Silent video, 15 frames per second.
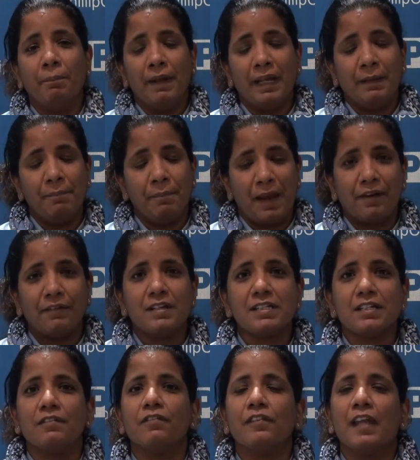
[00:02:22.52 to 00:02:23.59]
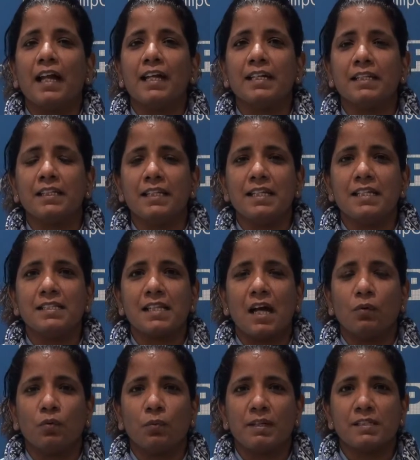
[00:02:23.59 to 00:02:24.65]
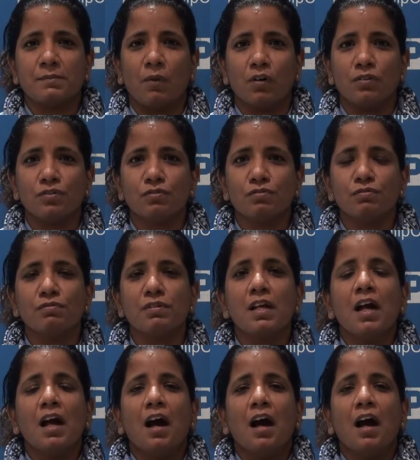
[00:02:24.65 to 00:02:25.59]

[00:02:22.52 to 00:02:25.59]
imperative that the southwest monsoon